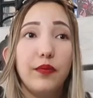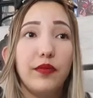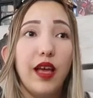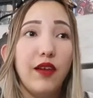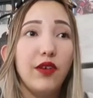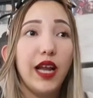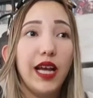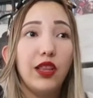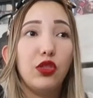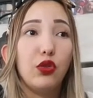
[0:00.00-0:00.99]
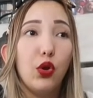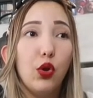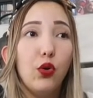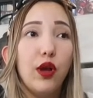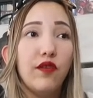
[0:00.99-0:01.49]
I feel like I
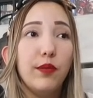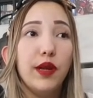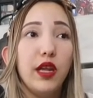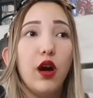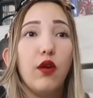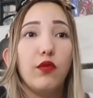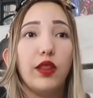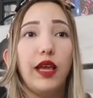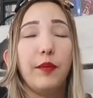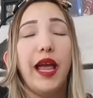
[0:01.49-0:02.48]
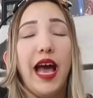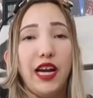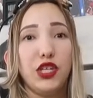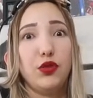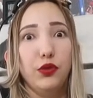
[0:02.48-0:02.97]
throw everybody off with like my
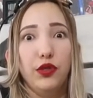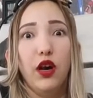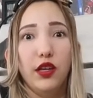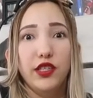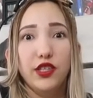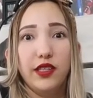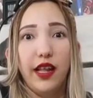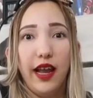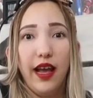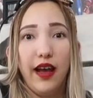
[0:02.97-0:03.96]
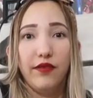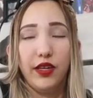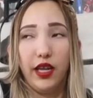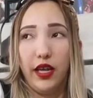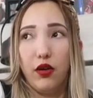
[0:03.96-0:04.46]
actual knowledge that I have in like